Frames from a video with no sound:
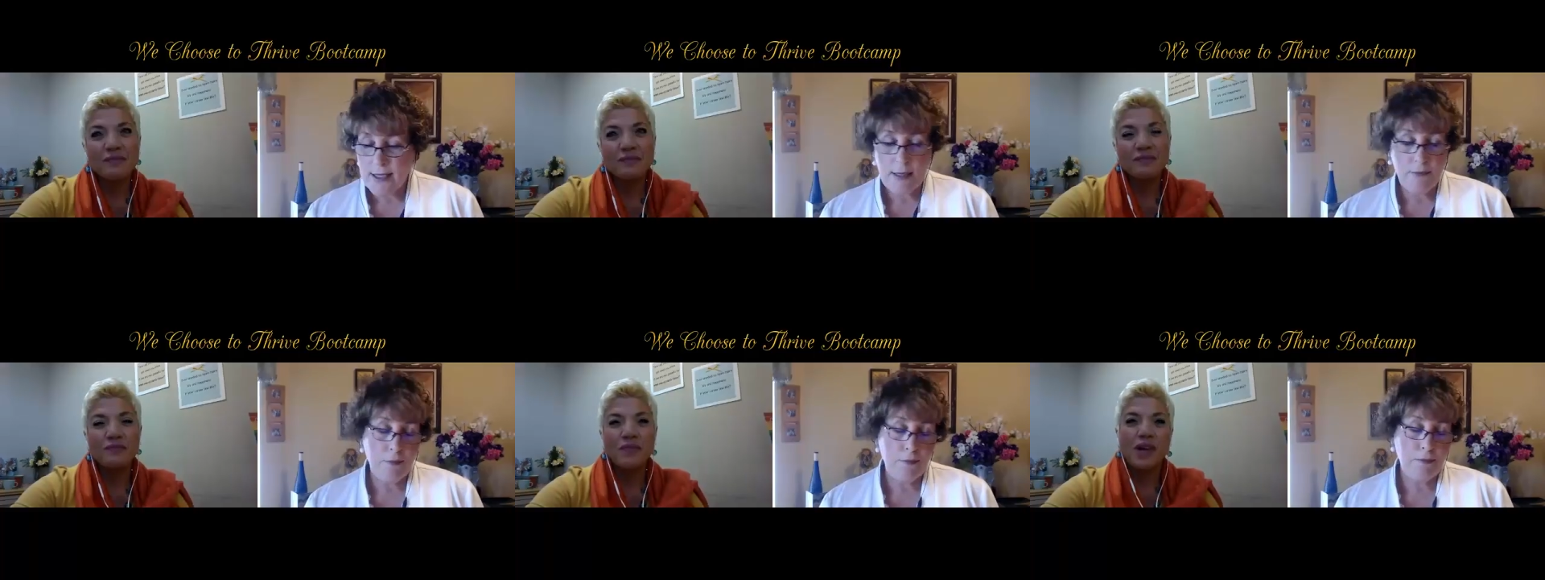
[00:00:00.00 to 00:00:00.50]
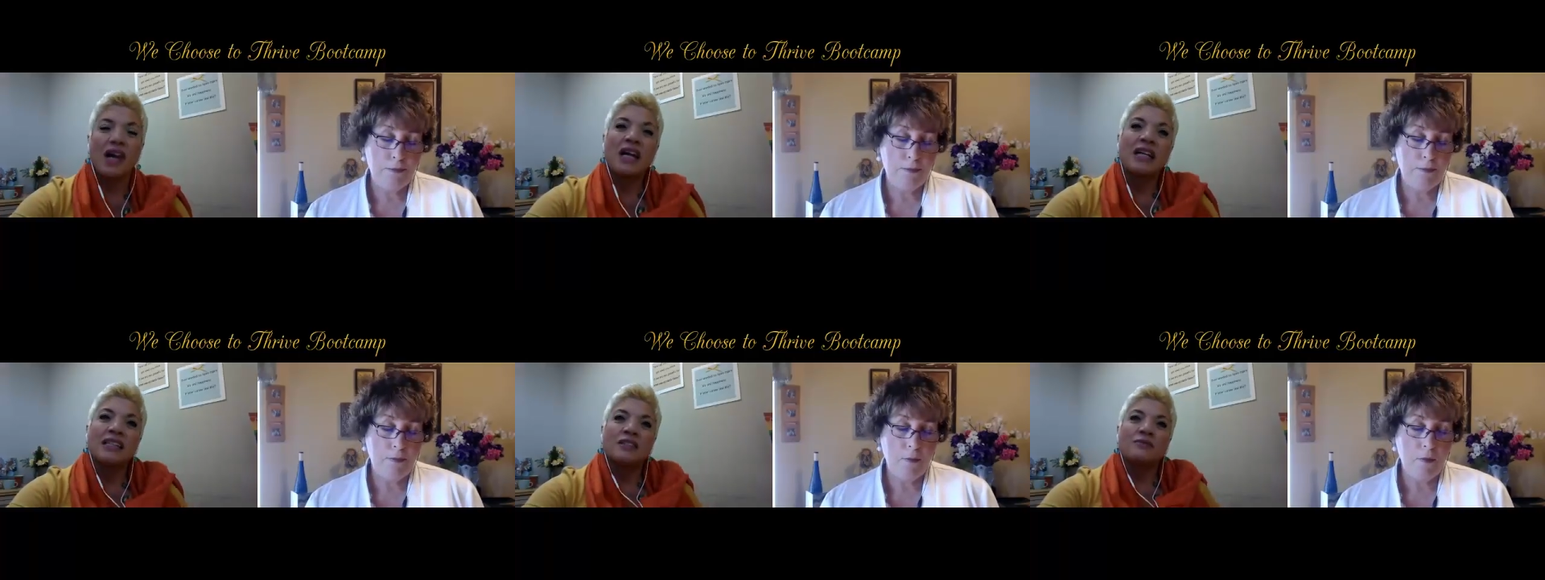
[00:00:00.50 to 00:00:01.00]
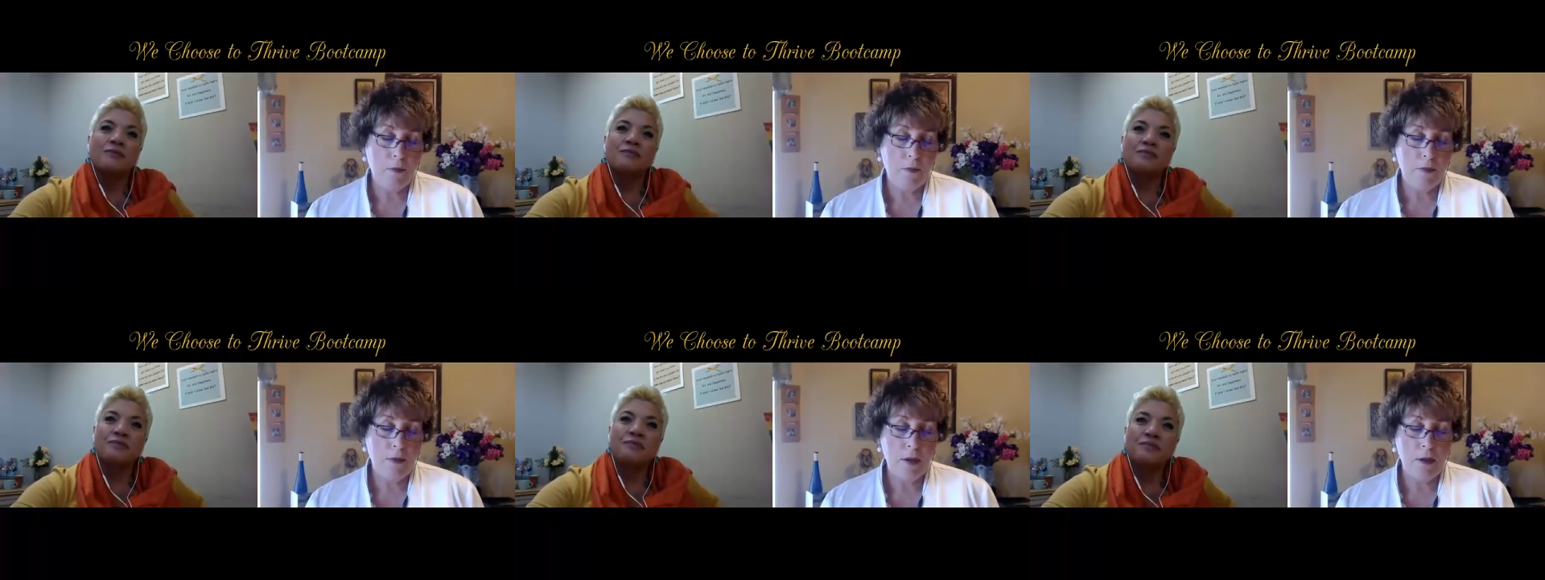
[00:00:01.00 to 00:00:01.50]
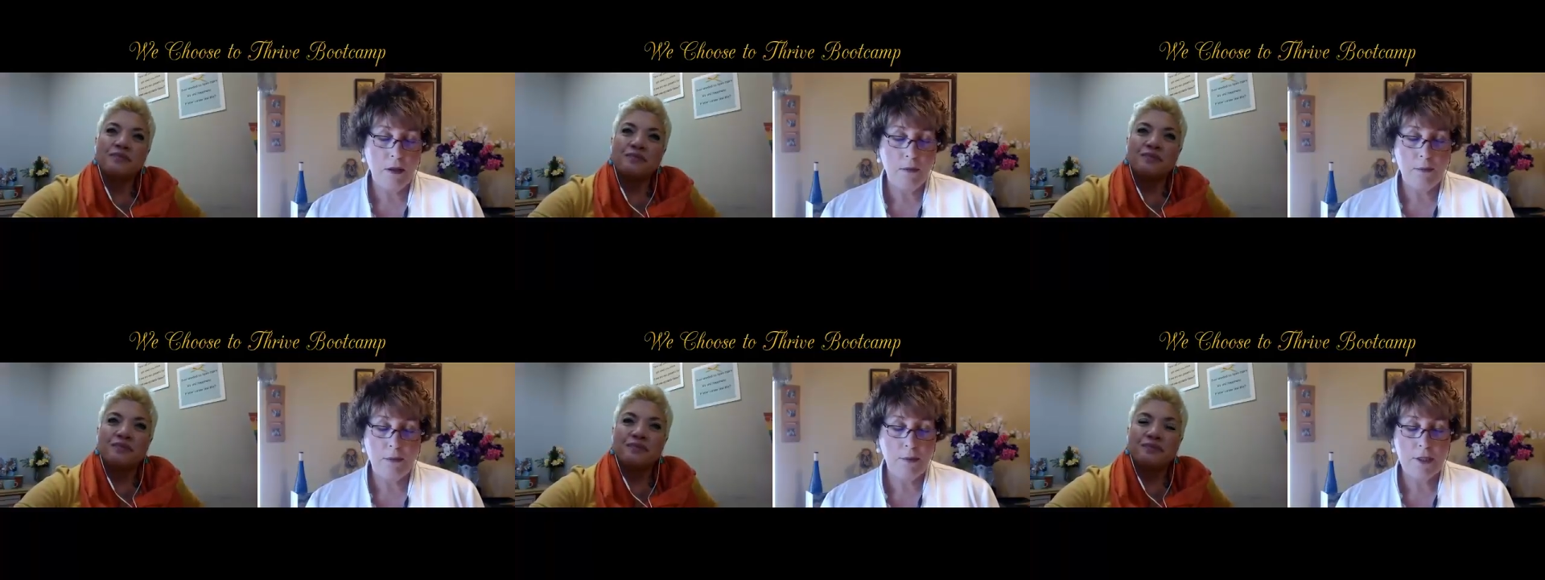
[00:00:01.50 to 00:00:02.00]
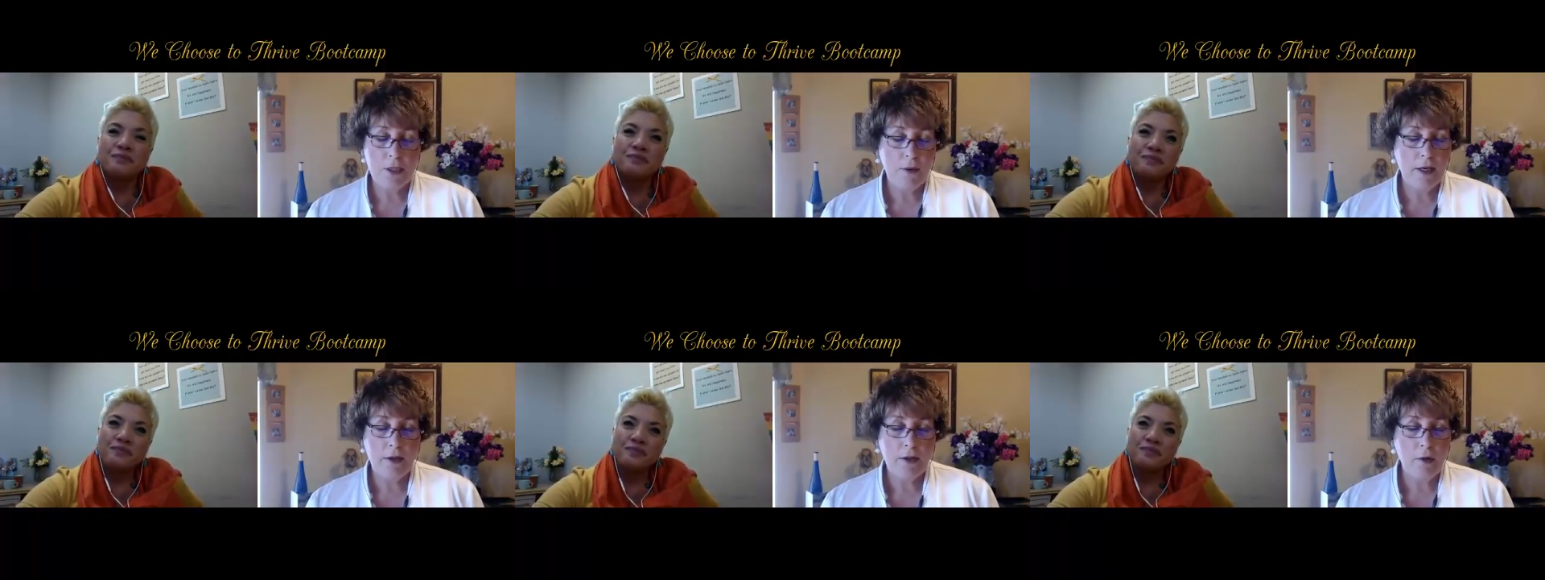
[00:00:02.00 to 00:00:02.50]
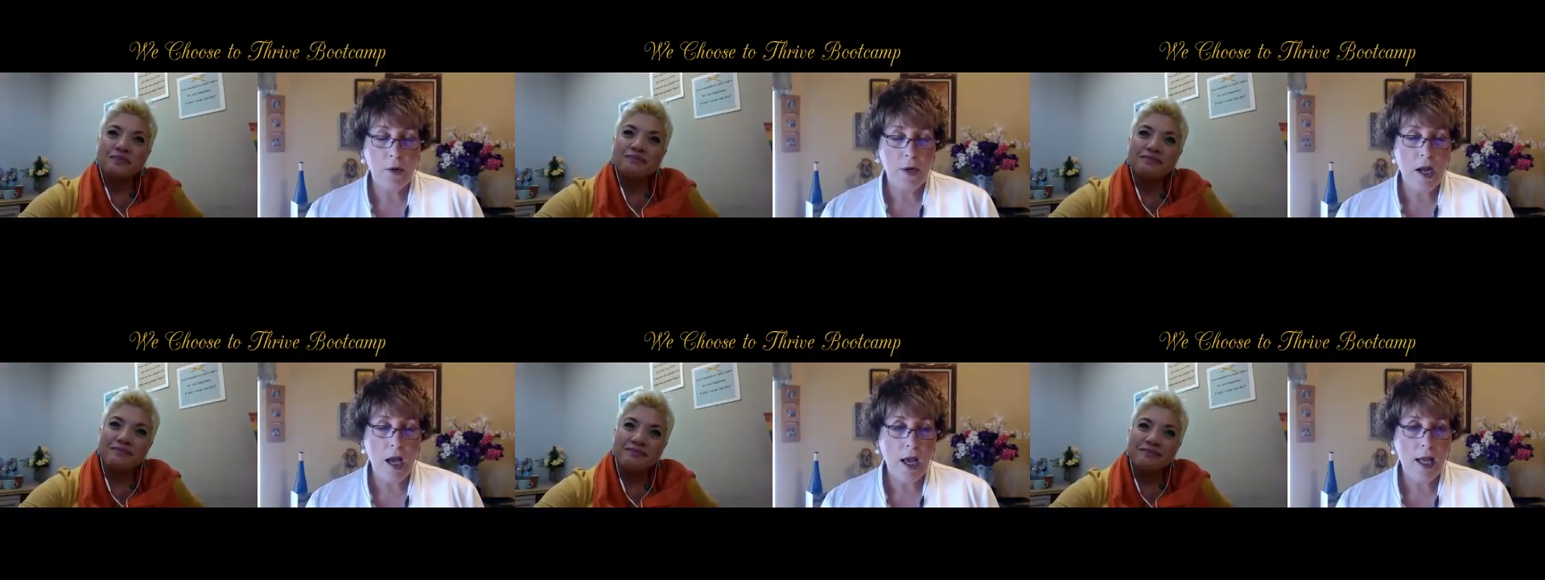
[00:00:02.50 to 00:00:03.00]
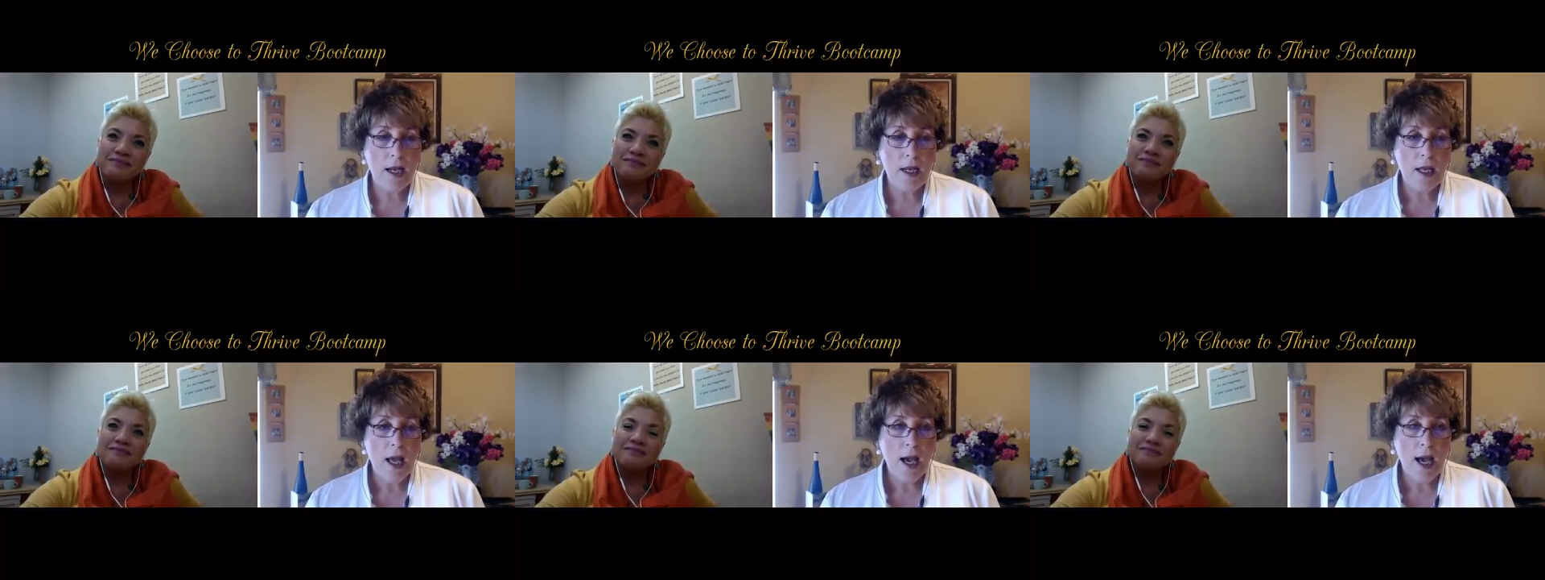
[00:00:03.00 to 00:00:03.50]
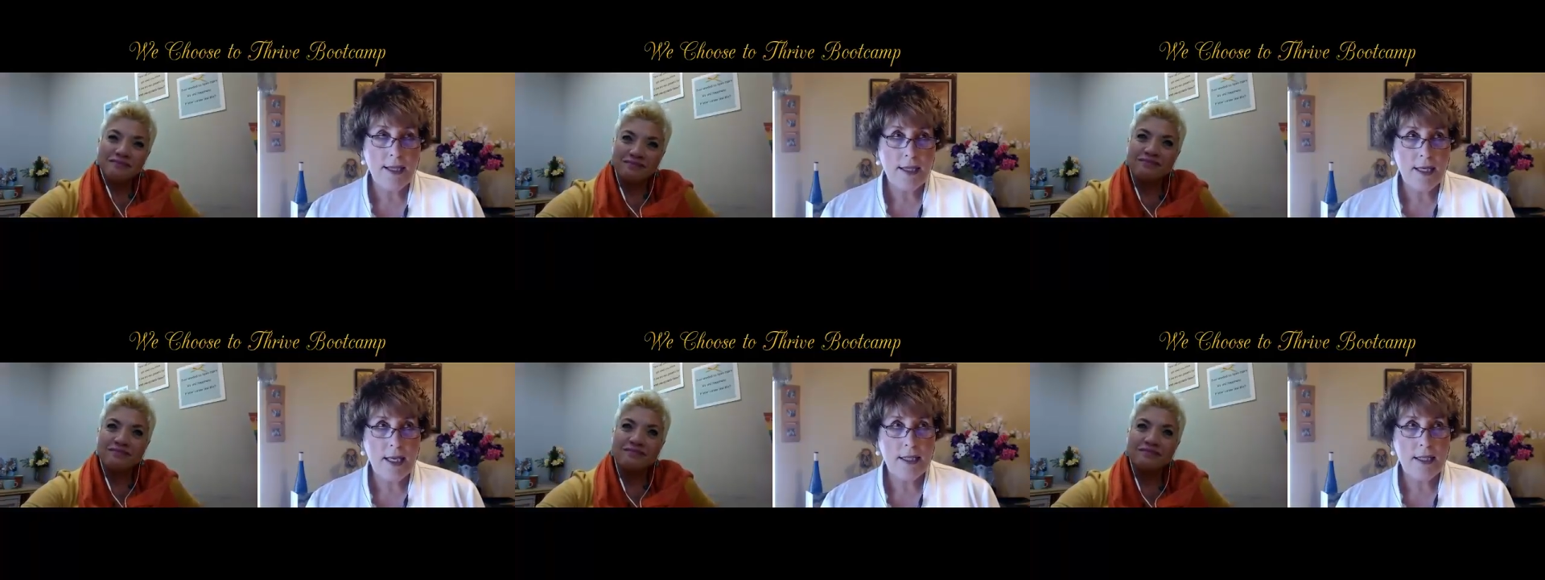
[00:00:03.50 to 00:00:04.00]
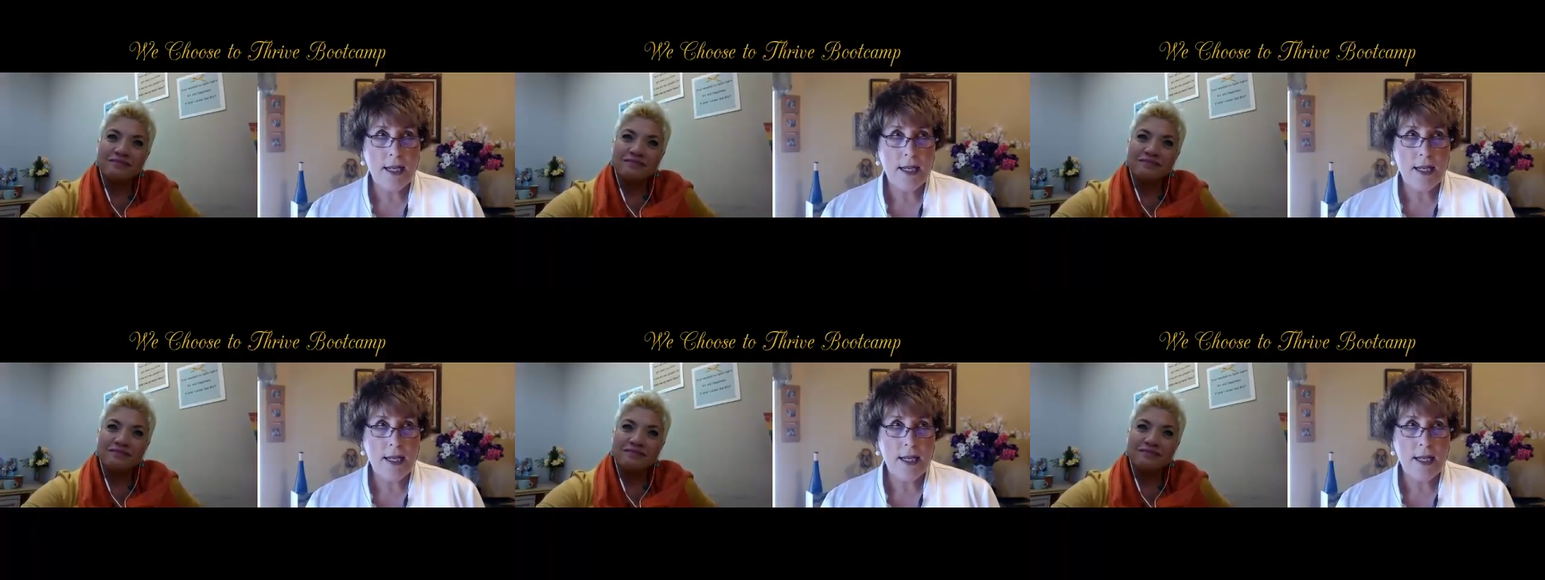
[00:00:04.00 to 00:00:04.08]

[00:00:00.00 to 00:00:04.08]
Speaker 1: the, the perpetrator or not, I think in,